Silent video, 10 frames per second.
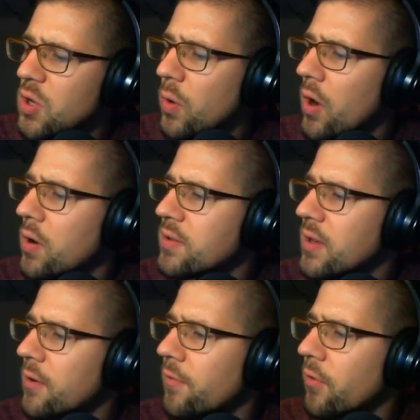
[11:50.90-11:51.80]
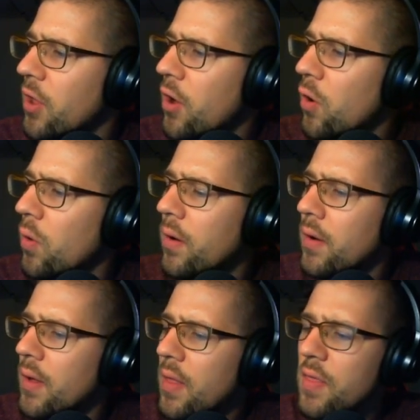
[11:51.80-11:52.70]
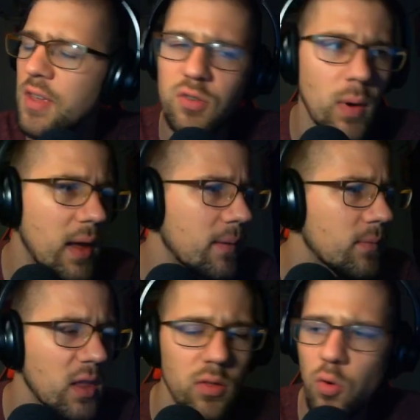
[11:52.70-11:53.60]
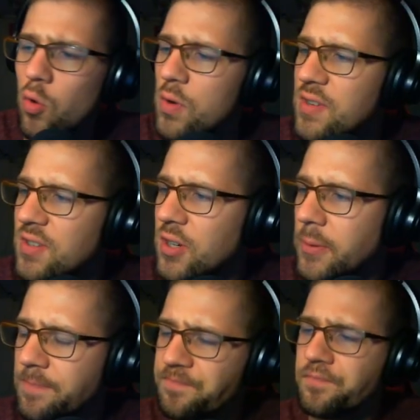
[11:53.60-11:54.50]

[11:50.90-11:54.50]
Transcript: So current is going to flow this way through the resistor.